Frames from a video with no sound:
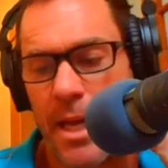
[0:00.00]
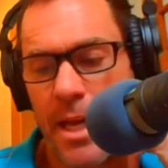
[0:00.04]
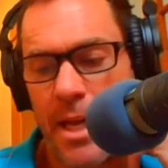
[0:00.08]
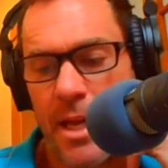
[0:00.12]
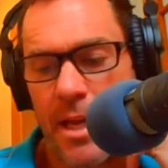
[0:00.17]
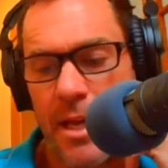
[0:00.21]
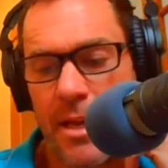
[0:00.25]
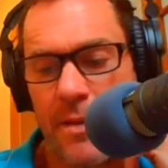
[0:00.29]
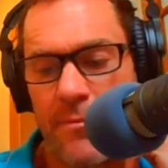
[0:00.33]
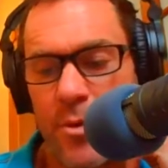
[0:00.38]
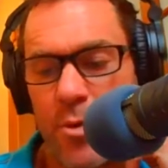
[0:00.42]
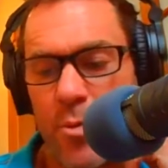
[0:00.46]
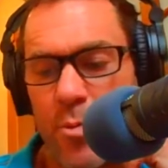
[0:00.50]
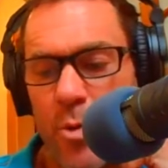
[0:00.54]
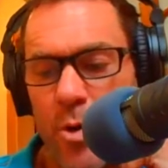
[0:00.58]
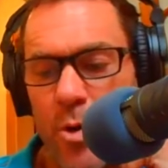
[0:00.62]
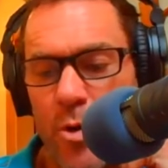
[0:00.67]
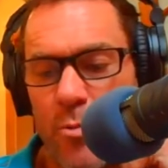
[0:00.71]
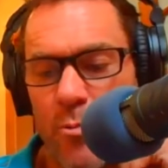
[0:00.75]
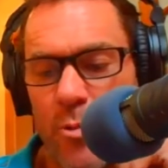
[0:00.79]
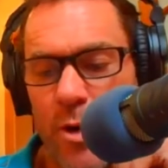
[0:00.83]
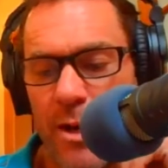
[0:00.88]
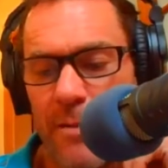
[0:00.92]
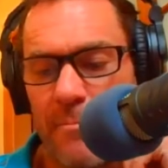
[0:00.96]
if you
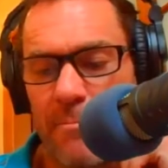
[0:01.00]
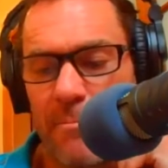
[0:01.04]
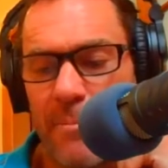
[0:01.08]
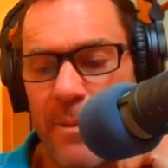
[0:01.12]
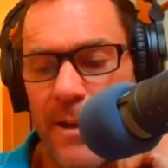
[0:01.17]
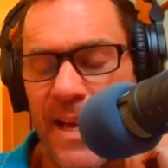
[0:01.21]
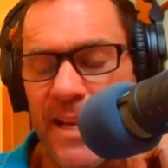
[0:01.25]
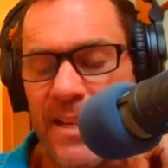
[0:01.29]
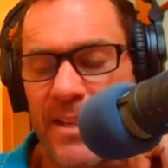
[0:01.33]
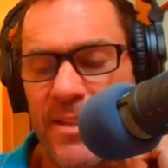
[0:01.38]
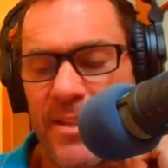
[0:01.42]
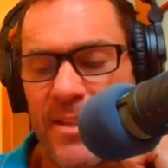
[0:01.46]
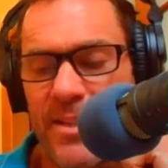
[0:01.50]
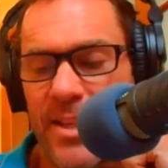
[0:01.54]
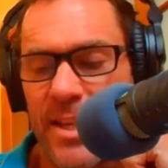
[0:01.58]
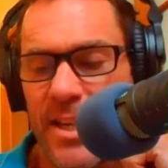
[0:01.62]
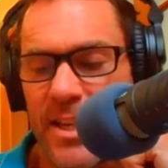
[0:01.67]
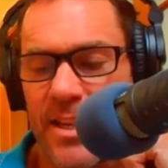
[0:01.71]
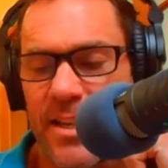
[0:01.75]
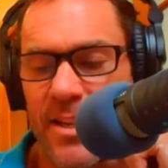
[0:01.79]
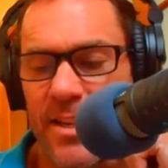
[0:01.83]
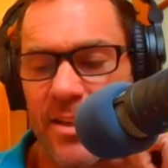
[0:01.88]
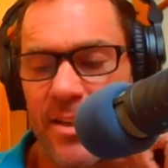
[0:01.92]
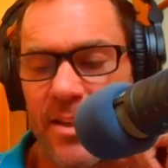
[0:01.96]
want one place
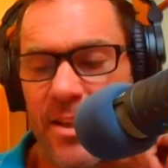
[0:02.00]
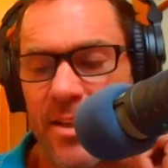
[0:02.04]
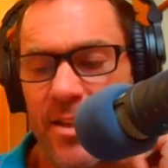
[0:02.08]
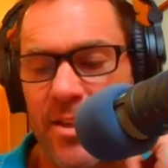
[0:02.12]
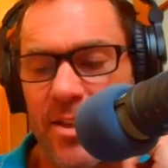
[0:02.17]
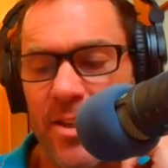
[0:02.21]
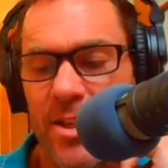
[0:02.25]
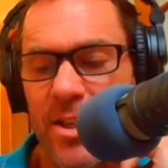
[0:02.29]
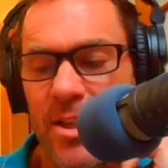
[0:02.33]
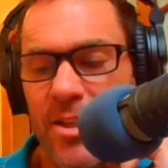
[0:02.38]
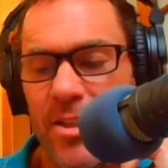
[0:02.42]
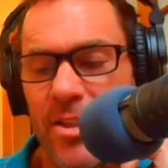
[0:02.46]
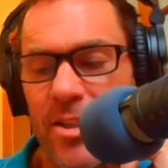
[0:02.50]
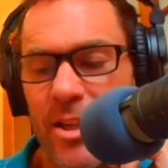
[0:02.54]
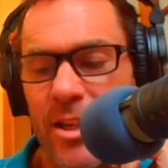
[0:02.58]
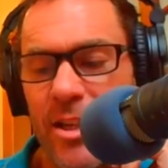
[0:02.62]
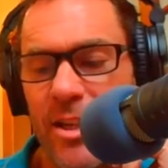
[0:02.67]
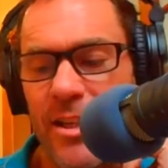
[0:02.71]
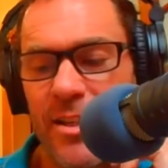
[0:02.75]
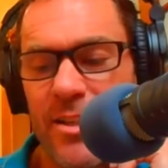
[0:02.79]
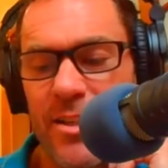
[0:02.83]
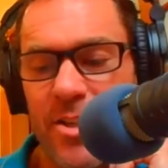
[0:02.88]
that can continually